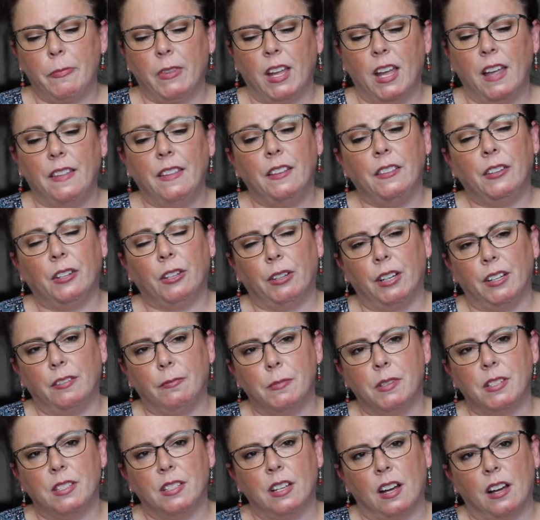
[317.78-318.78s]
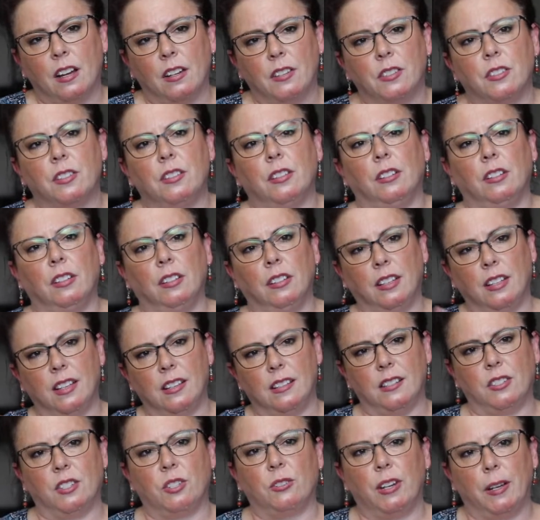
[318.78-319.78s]
then the grief massage
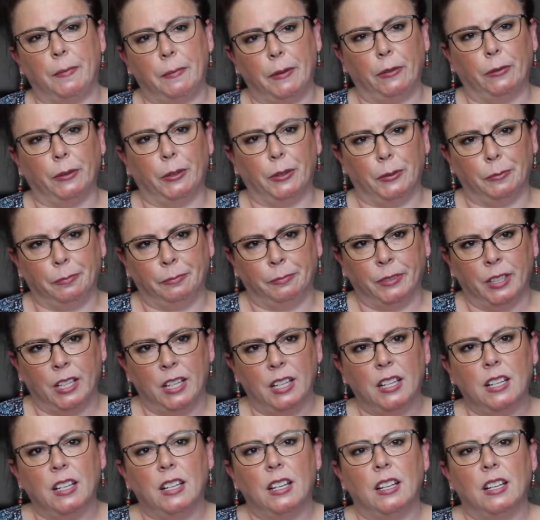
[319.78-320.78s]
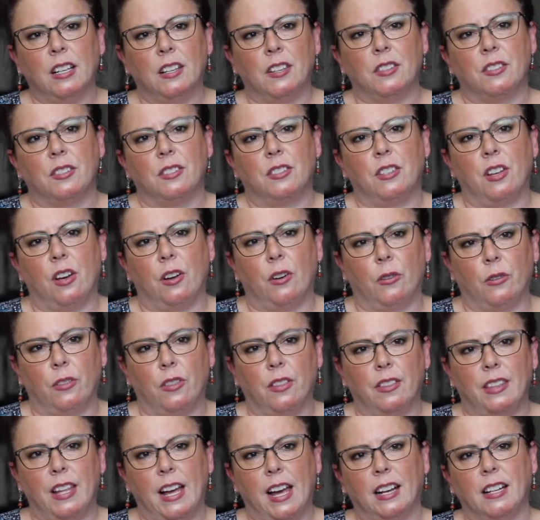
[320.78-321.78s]
is treatment room. So
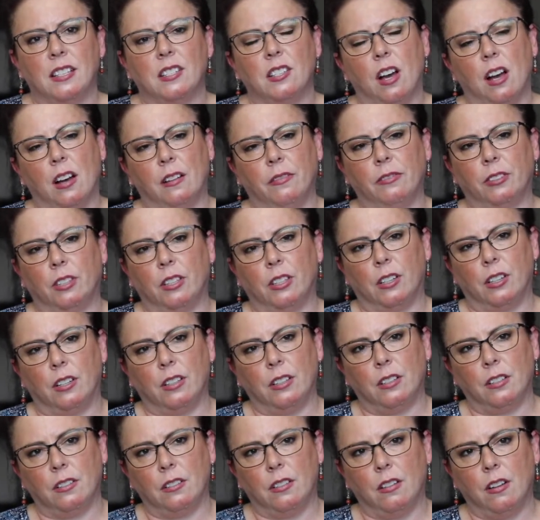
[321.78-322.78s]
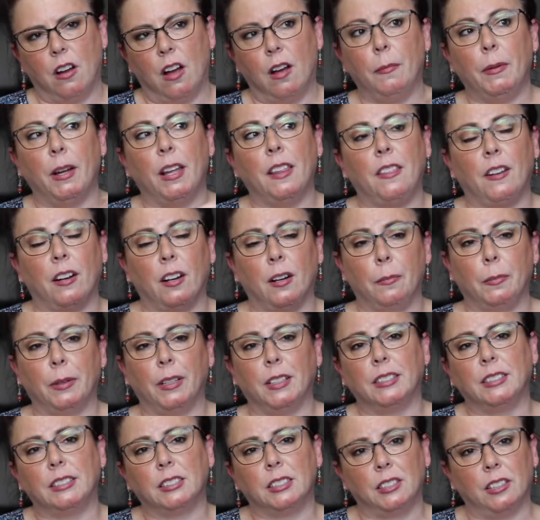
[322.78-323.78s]
that is offered. All my
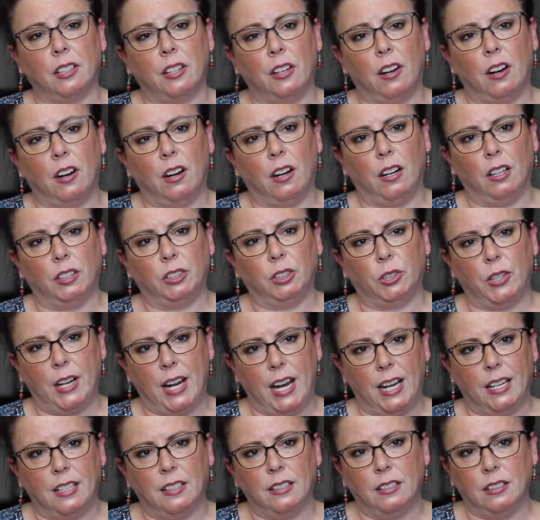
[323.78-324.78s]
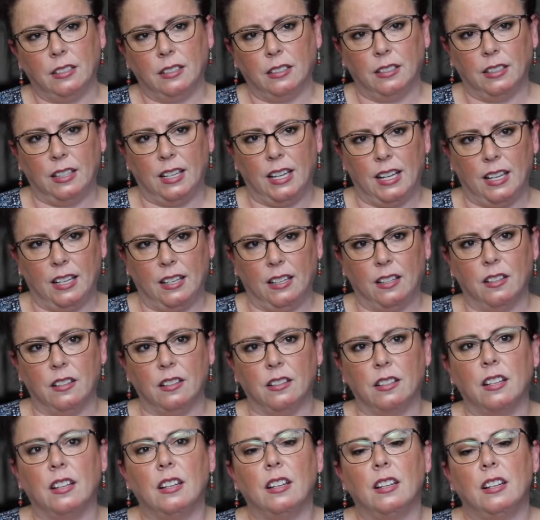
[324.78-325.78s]
therapists are trained
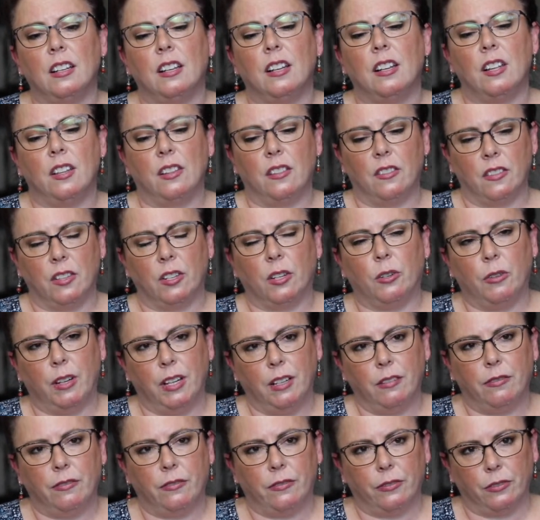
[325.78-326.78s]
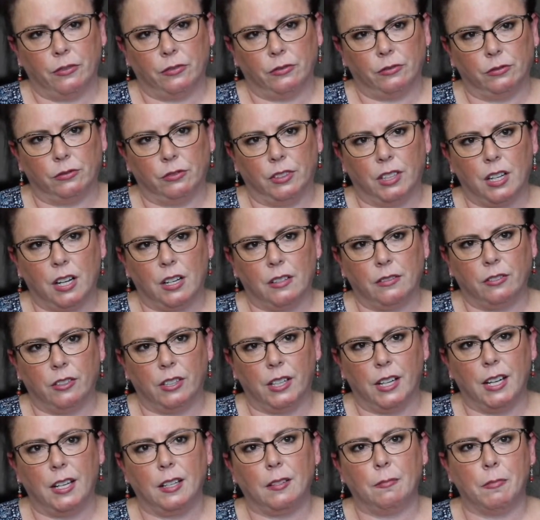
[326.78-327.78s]
in the grief
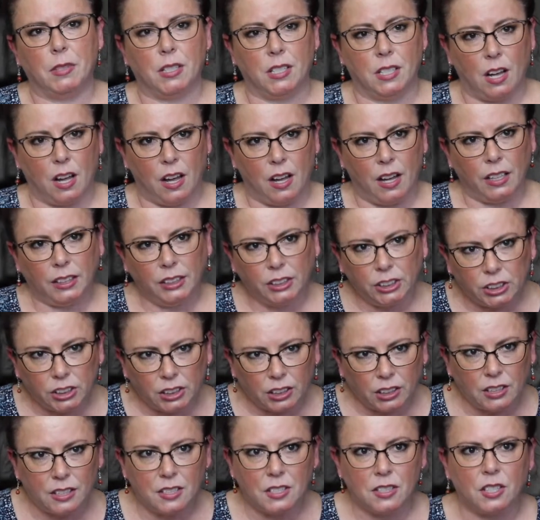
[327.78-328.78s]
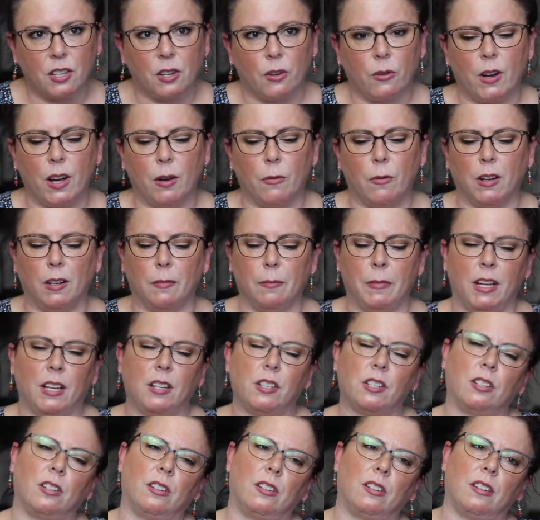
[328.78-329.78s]
recovery massage. So I want to make
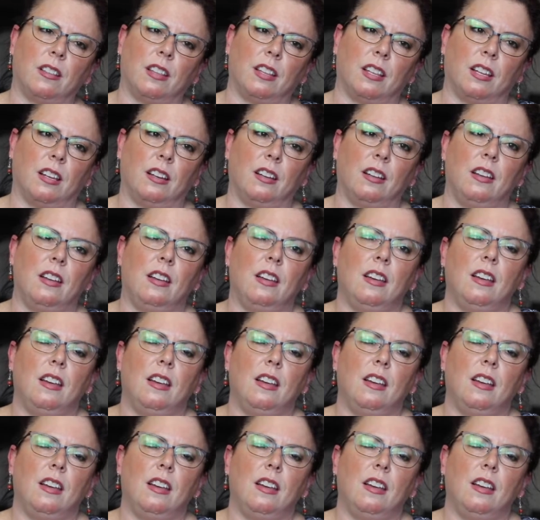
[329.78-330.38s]
sure that